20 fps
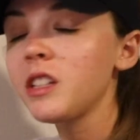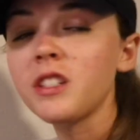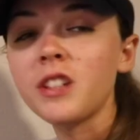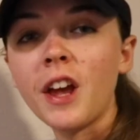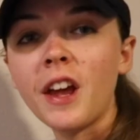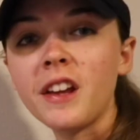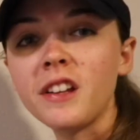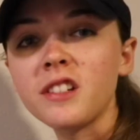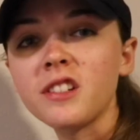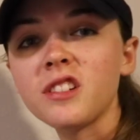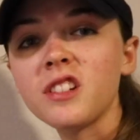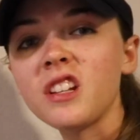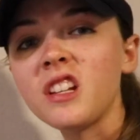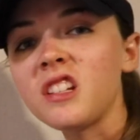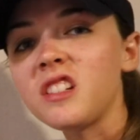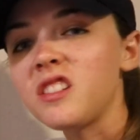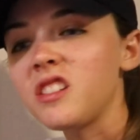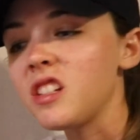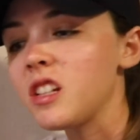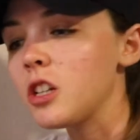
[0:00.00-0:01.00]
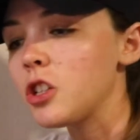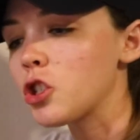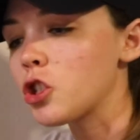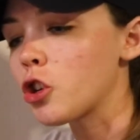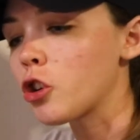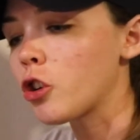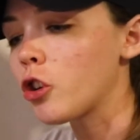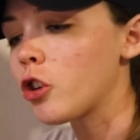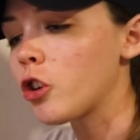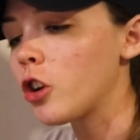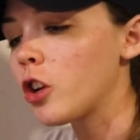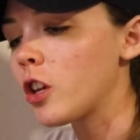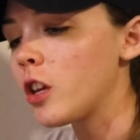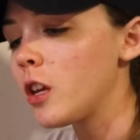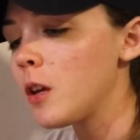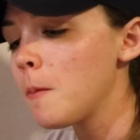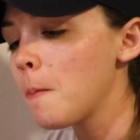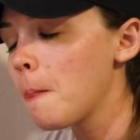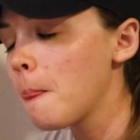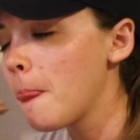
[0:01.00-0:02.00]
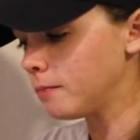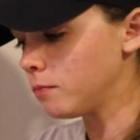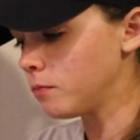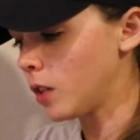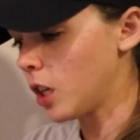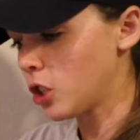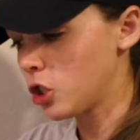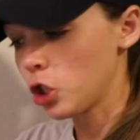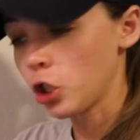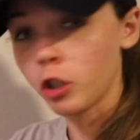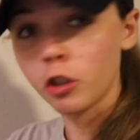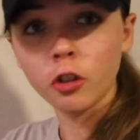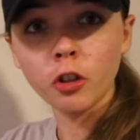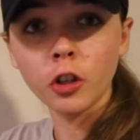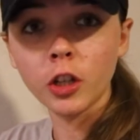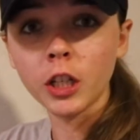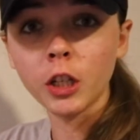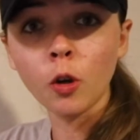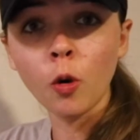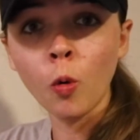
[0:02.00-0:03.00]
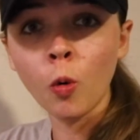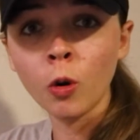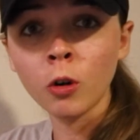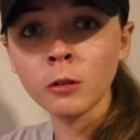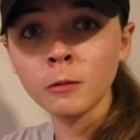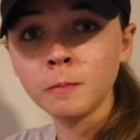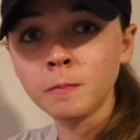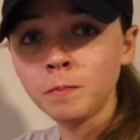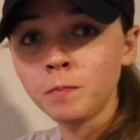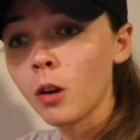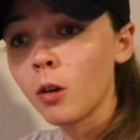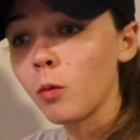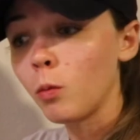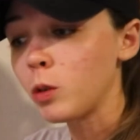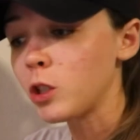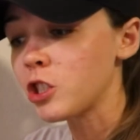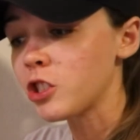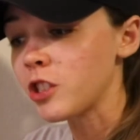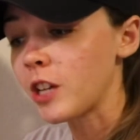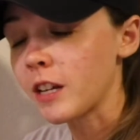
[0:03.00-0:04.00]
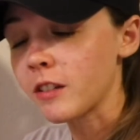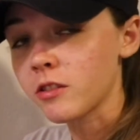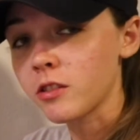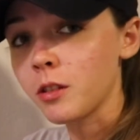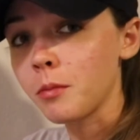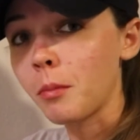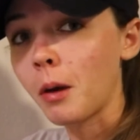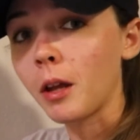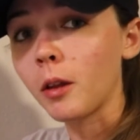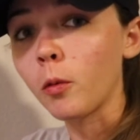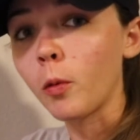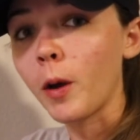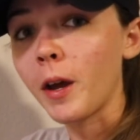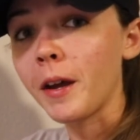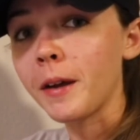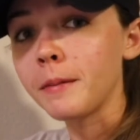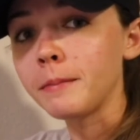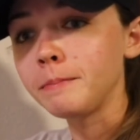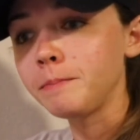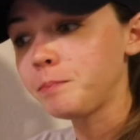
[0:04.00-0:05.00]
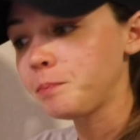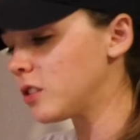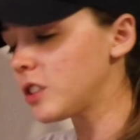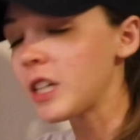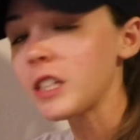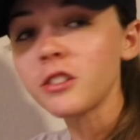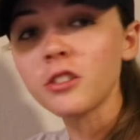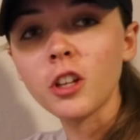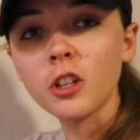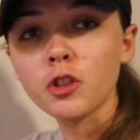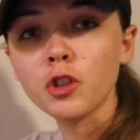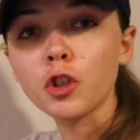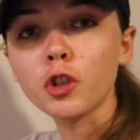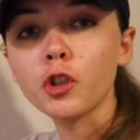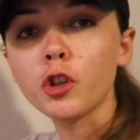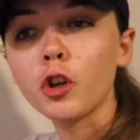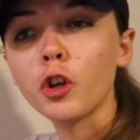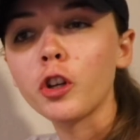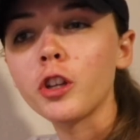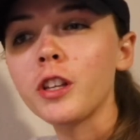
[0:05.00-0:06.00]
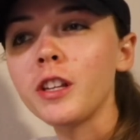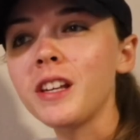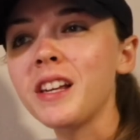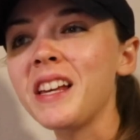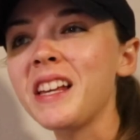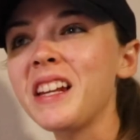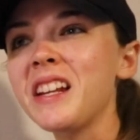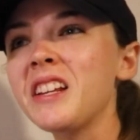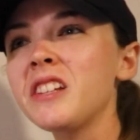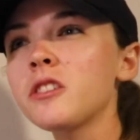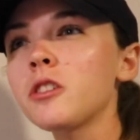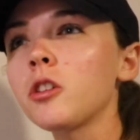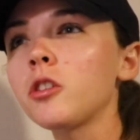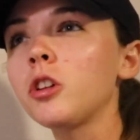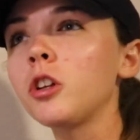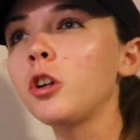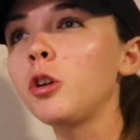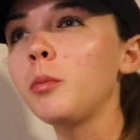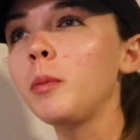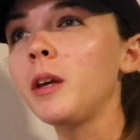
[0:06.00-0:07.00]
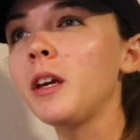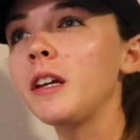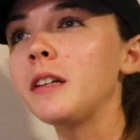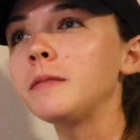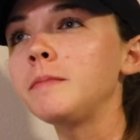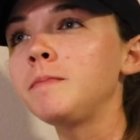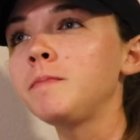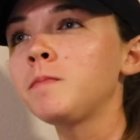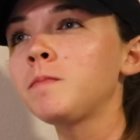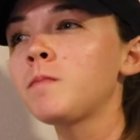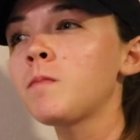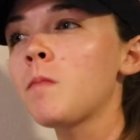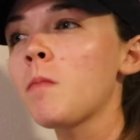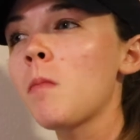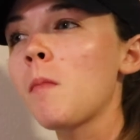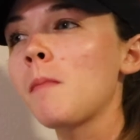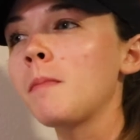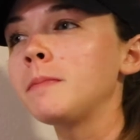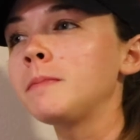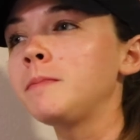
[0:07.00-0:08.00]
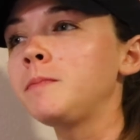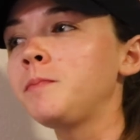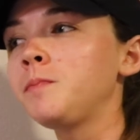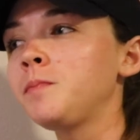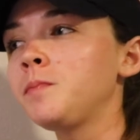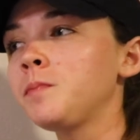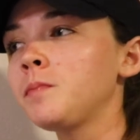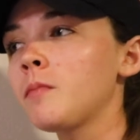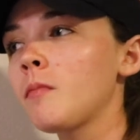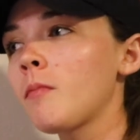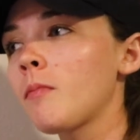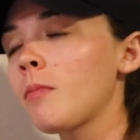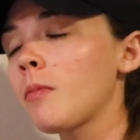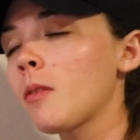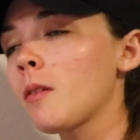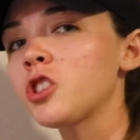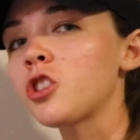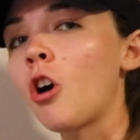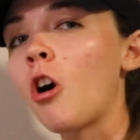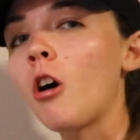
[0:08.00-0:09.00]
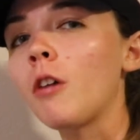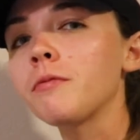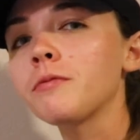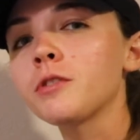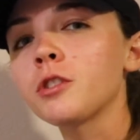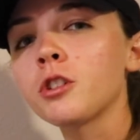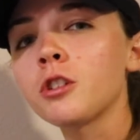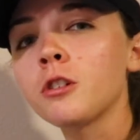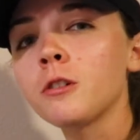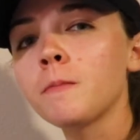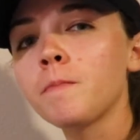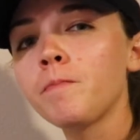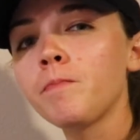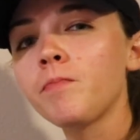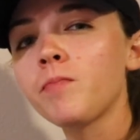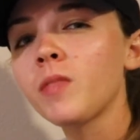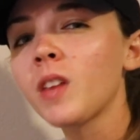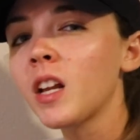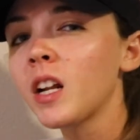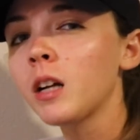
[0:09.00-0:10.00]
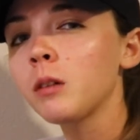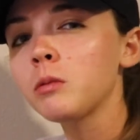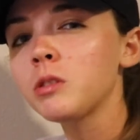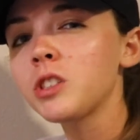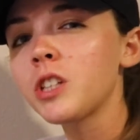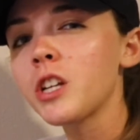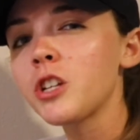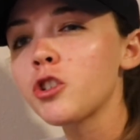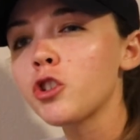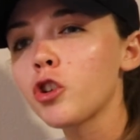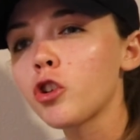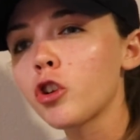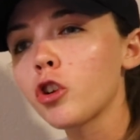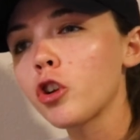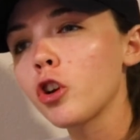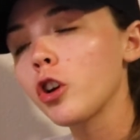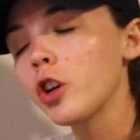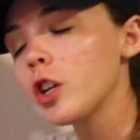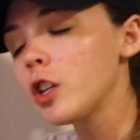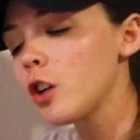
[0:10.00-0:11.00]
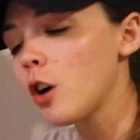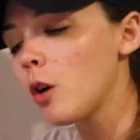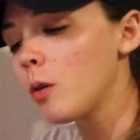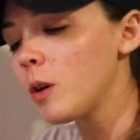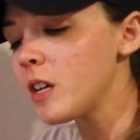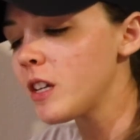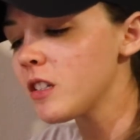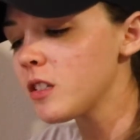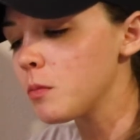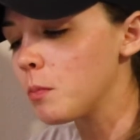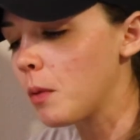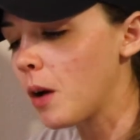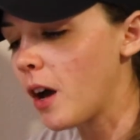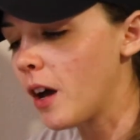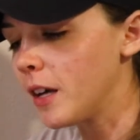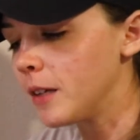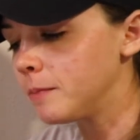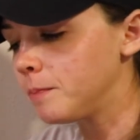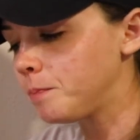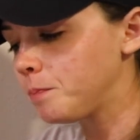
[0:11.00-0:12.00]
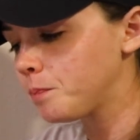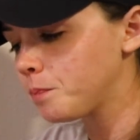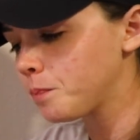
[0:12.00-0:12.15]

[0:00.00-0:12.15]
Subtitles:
taste is the sugar cookie, that sugar cookie core, which is excellent by the way. Tastes like sugar cookie. It is a little bit softer than I would say sugar cookie dough is, but